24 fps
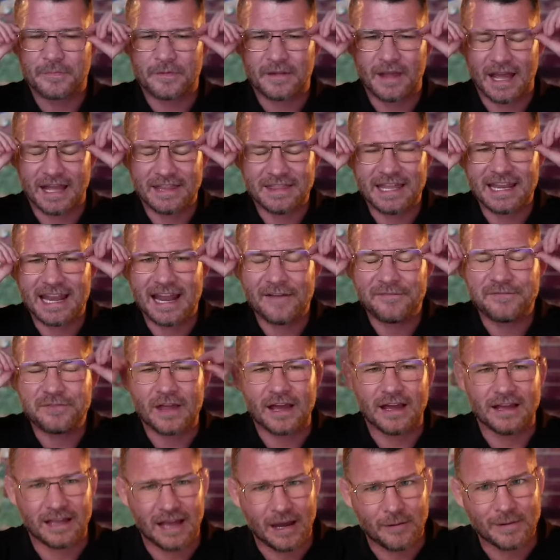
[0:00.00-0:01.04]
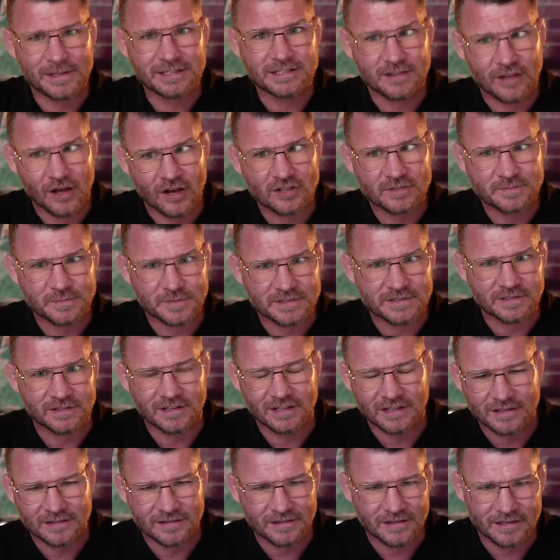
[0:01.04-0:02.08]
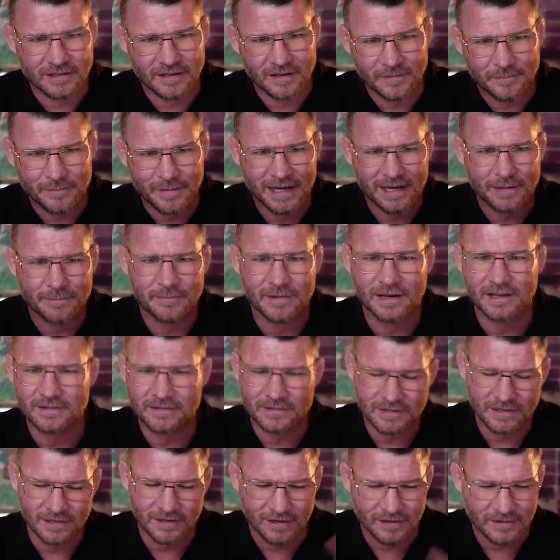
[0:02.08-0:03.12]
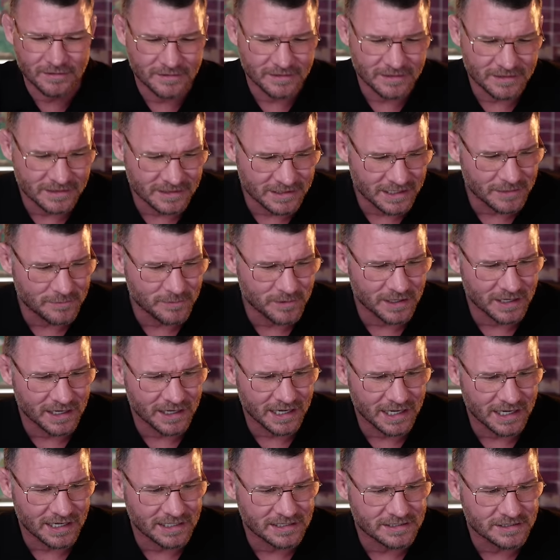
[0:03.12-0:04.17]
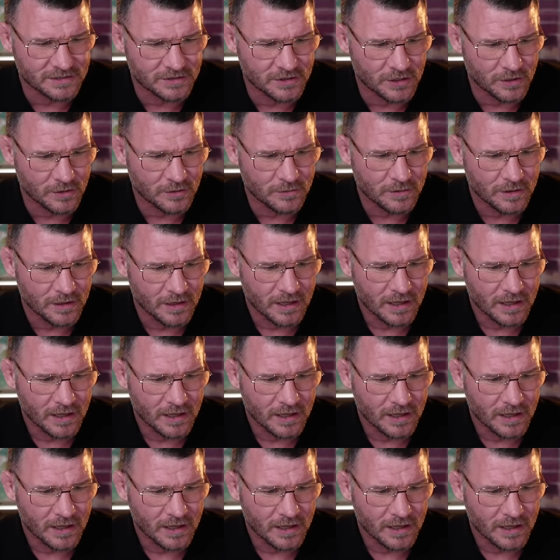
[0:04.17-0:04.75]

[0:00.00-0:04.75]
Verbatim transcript: and then after I, I went to the hospital and, you know, my, my, you know, did what I needed to do.